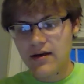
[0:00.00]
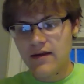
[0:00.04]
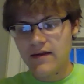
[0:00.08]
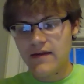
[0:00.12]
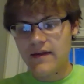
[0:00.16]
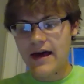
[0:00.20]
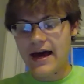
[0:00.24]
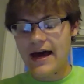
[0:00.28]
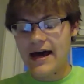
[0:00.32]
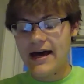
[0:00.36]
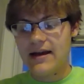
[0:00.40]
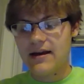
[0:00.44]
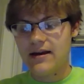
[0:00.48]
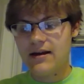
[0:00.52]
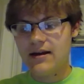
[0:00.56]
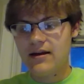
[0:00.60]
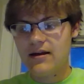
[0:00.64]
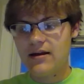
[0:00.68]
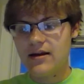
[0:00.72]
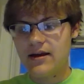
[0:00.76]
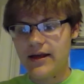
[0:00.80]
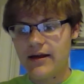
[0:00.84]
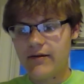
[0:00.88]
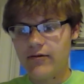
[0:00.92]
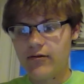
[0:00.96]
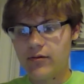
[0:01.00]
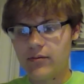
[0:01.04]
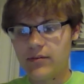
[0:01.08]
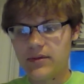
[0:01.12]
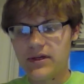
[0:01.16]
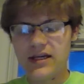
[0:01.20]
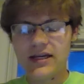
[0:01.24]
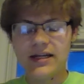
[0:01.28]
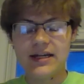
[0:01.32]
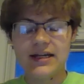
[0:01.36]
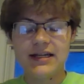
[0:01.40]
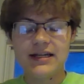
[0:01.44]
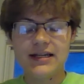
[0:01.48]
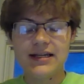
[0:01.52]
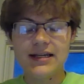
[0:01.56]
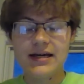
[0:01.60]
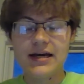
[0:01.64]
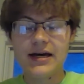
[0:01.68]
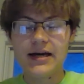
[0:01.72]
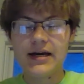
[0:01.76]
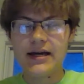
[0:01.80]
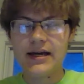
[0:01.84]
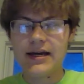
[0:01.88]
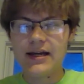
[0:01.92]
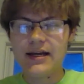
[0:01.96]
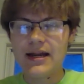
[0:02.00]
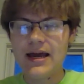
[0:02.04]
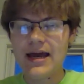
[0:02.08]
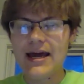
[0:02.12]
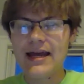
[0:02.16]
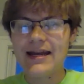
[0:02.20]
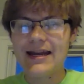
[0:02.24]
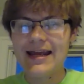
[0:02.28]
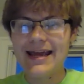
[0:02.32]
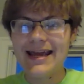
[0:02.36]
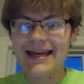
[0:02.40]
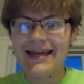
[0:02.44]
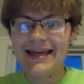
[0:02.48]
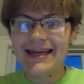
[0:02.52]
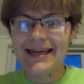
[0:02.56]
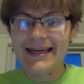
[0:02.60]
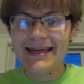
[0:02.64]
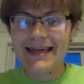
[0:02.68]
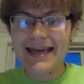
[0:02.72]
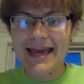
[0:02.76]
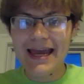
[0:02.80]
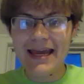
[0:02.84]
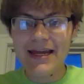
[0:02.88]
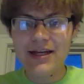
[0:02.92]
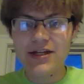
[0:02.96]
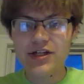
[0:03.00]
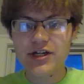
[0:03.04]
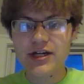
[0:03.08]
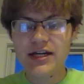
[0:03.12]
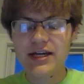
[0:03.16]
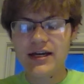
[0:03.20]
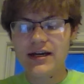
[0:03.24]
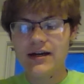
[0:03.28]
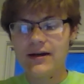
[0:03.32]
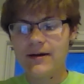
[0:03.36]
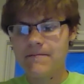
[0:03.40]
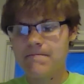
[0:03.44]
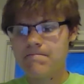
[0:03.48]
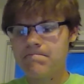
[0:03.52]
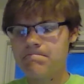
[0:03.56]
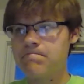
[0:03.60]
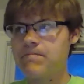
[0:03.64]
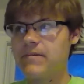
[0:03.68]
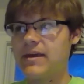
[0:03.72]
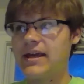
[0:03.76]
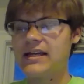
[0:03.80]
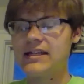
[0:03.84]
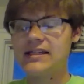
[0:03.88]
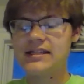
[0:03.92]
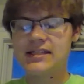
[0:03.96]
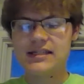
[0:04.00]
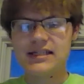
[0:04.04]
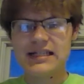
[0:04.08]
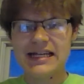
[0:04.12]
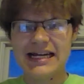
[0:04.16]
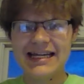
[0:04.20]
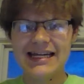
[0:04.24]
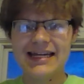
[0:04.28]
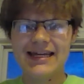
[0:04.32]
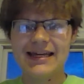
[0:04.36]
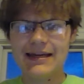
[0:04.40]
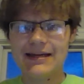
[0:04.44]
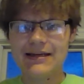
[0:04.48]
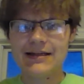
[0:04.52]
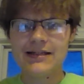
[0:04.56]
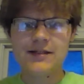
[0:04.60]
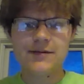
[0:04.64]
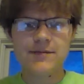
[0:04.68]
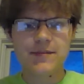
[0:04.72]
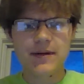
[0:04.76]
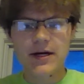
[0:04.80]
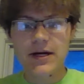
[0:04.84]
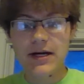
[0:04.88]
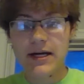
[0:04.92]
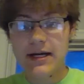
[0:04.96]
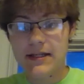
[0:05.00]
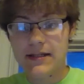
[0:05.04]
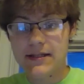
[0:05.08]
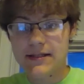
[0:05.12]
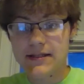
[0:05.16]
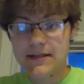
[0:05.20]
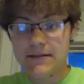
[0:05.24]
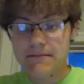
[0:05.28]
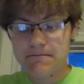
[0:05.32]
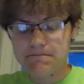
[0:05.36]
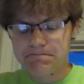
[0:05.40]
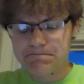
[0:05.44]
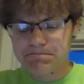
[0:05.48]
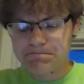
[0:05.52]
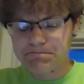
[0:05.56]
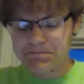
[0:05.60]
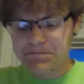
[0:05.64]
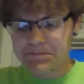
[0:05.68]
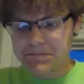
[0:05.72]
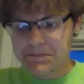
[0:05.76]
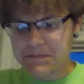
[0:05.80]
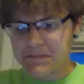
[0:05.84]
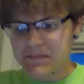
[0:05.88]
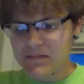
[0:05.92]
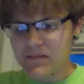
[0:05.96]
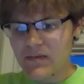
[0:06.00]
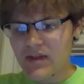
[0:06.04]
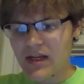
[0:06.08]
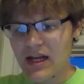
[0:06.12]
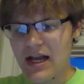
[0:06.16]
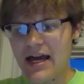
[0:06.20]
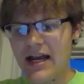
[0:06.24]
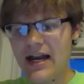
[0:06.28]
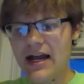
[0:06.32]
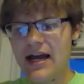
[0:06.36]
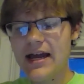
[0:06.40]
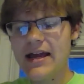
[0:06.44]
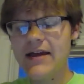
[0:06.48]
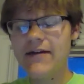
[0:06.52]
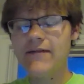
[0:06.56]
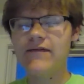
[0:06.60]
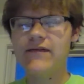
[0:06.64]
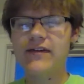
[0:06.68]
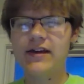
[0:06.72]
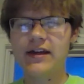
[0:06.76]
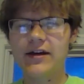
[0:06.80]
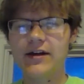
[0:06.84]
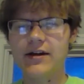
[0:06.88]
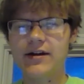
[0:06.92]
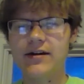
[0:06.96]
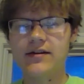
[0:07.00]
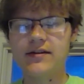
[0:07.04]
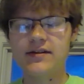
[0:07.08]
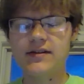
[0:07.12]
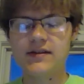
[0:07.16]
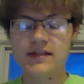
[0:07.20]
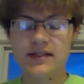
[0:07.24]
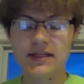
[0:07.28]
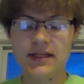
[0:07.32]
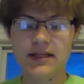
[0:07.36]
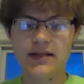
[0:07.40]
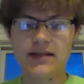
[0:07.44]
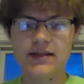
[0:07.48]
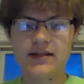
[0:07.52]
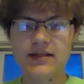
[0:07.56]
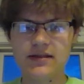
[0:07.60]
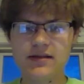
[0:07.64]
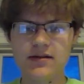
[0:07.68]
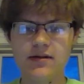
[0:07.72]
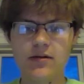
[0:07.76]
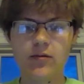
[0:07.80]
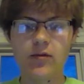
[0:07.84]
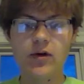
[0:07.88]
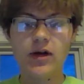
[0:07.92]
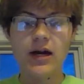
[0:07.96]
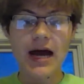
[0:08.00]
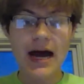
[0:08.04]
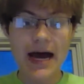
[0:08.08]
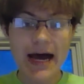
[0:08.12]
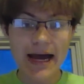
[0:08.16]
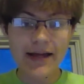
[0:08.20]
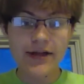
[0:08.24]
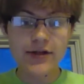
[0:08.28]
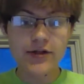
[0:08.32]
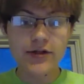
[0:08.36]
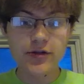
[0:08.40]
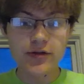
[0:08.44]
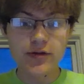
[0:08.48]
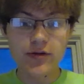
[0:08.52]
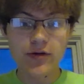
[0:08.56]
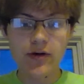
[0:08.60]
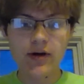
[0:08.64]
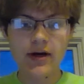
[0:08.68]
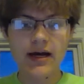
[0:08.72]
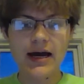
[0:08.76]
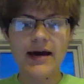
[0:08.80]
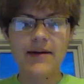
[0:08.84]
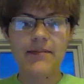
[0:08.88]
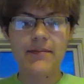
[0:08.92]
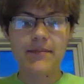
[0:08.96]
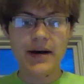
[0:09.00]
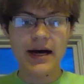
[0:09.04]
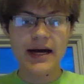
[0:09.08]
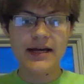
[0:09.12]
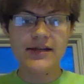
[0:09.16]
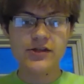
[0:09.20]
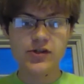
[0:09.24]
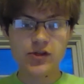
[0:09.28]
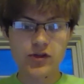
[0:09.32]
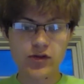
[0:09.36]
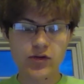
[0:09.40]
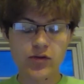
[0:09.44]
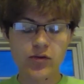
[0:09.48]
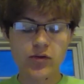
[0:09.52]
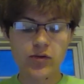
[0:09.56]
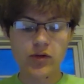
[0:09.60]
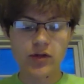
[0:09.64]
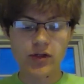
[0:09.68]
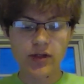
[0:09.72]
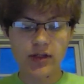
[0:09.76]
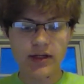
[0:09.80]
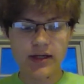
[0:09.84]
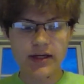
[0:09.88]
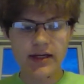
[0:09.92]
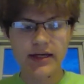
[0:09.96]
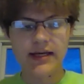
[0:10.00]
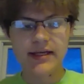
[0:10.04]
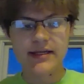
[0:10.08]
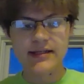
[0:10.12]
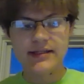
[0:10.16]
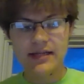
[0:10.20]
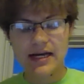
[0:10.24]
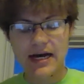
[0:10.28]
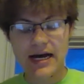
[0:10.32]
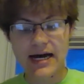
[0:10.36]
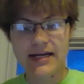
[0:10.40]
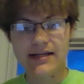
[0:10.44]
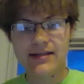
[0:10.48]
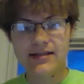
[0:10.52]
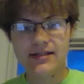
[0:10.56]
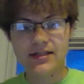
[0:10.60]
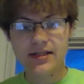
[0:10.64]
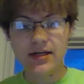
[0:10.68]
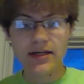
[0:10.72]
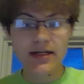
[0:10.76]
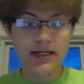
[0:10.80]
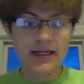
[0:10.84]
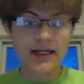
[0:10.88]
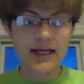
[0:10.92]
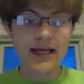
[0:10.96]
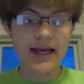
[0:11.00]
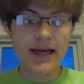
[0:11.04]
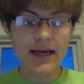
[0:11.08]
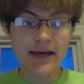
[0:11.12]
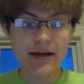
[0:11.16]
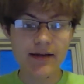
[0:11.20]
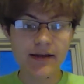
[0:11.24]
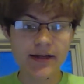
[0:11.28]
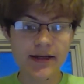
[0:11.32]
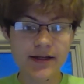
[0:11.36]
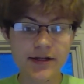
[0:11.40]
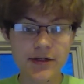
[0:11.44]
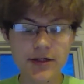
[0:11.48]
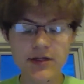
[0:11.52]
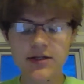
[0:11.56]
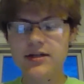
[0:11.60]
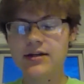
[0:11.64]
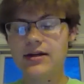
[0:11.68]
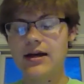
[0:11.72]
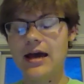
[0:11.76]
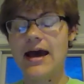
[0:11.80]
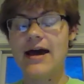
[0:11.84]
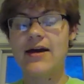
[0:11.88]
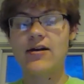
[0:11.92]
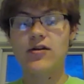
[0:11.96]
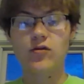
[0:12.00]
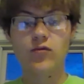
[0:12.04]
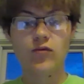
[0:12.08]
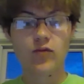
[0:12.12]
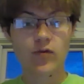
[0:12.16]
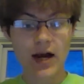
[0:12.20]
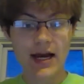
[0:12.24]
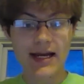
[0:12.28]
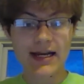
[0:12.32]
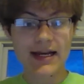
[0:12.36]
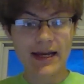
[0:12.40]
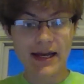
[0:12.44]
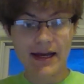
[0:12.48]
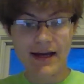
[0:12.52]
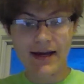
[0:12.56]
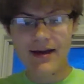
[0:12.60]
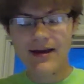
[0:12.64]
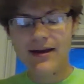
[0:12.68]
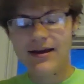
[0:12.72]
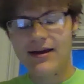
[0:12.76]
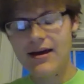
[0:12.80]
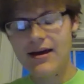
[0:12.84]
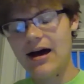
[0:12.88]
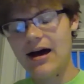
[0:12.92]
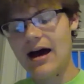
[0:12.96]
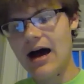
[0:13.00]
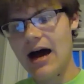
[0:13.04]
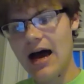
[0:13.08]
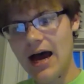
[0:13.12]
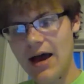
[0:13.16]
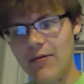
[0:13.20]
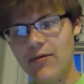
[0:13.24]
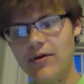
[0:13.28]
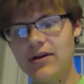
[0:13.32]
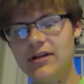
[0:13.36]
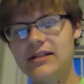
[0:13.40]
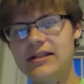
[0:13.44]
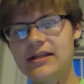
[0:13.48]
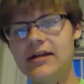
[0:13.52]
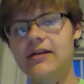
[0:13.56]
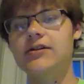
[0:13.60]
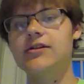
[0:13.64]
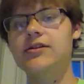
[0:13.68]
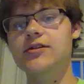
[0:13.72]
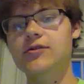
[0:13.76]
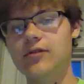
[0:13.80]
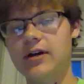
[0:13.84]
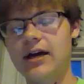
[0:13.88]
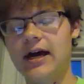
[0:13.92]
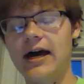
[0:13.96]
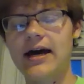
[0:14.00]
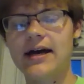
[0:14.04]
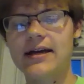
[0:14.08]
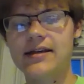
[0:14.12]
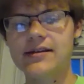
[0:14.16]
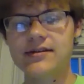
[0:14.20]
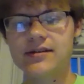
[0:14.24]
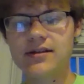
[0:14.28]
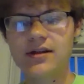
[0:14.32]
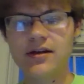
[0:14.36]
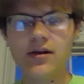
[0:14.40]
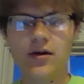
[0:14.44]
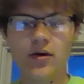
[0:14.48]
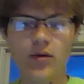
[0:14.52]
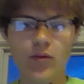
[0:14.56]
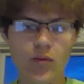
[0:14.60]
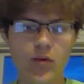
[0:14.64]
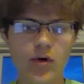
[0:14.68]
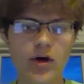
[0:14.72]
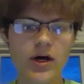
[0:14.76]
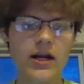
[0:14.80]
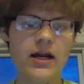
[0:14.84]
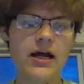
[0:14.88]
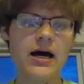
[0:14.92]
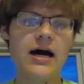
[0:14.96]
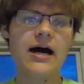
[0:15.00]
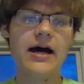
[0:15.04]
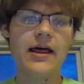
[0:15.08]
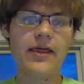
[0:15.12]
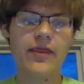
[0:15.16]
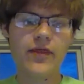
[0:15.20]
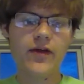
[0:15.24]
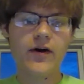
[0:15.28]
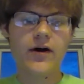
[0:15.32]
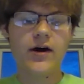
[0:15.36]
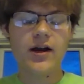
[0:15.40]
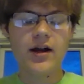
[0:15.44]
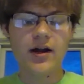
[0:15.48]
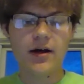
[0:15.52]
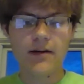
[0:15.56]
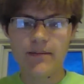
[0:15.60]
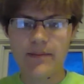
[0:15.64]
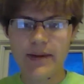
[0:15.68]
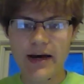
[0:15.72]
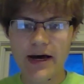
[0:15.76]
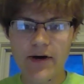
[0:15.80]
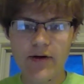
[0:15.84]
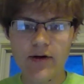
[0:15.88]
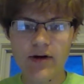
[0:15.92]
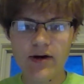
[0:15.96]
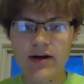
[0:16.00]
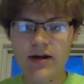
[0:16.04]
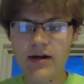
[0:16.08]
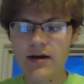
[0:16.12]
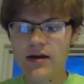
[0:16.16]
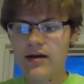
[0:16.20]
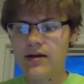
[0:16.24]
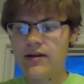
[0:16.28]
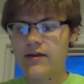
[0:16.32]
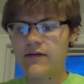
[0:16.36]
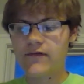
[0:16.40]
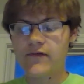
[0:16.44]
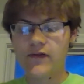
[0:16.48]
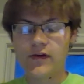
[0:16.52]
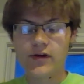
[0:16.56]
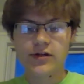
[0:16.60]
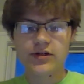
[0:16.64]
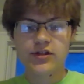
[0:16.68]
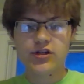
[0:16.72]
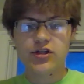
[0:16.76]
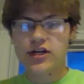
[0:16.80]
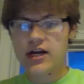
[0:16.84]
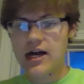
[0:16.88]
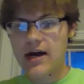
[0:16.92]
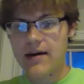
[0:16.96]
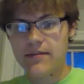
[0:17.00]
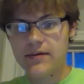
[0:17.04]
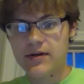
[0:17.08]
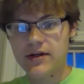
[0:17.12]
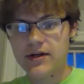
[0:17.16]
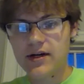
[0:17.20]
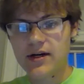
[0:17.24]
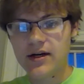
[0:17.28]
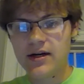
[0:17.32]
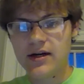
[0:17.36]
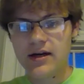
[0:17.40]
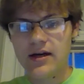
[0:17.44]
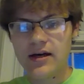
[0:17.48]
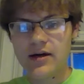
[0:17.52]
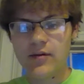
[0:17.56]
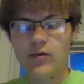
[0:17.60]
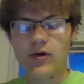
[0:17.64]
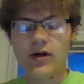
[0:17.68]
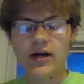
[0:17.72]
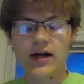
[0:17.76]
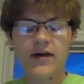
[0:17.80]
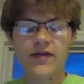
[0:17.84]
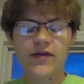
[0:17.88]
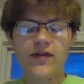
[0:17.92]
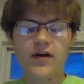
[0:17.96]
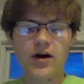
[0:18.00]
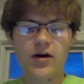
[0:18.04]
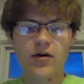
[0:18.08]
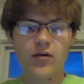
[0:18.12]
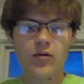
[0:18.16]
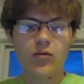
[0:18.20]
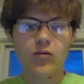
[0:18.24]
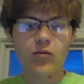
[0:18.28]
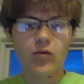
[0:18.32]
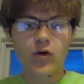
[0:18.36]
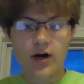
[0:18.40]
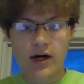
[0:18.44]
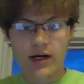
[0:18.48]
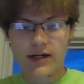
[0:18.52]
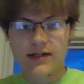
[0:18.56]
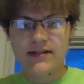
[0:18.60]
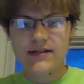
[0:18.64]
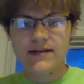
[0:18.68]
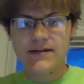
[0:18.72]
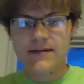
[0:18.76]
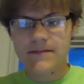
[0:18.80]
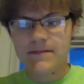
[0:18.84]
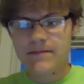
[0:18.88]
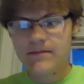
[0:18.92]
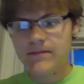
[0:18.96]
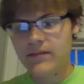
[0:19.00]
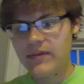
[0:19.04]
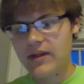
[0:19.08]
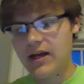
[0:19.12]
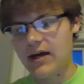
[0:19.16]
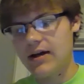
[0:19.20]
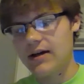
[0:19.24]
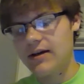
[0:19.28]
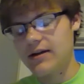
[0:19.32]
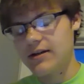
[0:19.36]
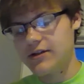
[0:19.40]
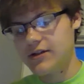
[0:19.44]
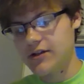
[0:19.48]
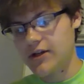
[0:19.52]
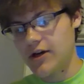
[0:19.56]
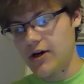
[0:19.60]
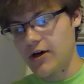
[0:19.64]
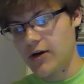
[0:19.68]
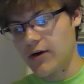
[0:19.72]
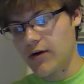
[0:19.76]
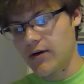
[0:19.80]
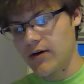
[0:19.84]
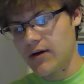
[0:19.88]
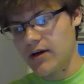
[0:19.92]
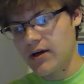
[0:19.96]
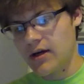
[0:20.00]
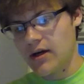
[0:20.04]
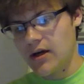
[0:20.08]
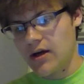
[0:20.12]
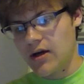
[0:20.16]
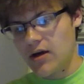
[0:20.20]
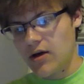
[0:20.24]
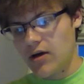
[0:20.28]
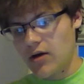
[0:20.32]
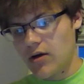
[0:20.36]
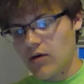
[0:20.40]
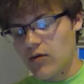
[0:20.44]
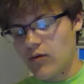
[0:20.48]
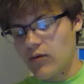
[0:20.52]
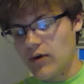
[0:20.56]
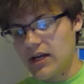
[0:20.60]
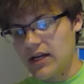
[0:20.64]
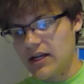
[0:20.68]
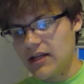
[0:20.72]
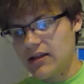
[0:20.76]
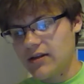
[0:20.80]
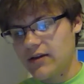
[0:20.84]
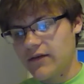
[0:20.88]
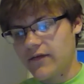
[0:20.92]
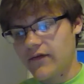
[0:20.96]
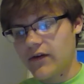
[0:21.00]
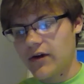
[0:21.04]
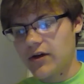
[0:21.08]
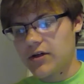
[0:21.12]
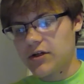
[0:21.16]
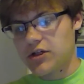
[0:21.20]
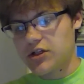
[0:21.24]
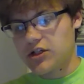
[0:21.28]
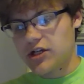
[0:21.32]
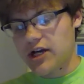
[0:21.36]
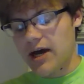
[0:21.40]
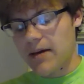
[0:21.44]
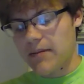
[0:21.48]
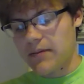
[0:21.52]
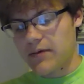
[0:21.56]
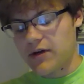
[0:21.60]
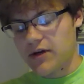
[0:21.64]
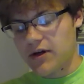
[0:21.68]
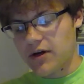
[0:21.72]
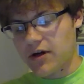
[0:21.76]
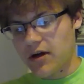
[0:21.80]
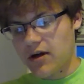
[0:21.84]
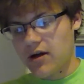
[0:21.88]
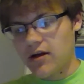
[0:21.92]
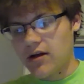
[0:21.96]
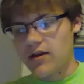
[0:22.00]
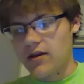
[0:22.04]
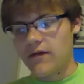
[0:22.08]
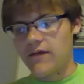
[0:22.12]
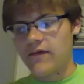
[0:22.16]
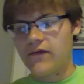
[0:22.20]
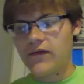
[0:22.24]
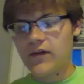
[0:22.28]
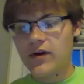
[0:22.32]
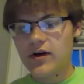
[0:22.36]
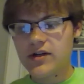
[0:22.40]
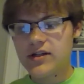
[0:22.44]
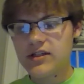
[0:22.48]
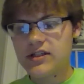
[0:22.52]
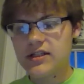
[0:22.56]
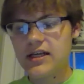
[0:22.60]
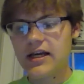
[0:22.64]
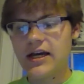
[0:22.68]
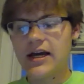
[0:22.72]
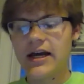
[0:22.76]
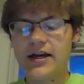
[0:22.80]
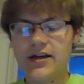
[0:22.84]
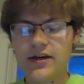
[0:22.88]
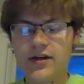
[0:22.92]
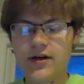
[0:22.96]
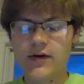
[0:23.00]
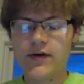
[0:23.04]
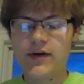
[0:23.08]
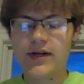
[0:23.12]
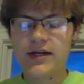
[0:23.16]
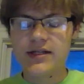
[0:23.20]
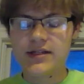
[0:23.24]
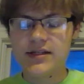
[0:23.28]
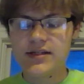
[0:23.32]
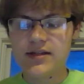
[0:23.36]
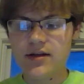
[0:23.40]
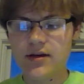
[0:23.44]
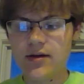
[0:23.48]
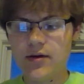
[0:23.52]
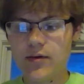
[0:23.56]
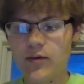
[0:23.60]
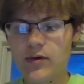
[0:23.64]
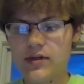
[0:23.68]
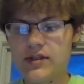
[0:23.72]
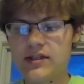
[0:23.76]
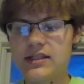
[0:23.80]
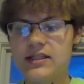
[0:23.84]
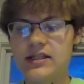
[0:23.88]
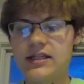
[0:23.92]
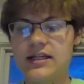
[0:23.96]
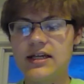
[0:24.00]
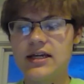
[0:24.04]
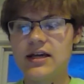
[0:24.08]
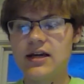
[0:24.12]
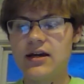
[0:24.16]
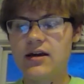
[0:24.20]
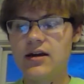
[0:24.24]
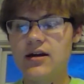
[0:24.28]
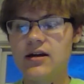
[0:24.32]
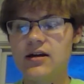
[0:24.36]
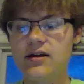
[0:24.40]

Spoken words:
that it will be an engaging, exciting experience. And I figured, since what I do at my school is I study English and writing, I would tell you guys what I thought about the first chapter, what I thought worked. So, reading the first chapter, the first thing I noticed was the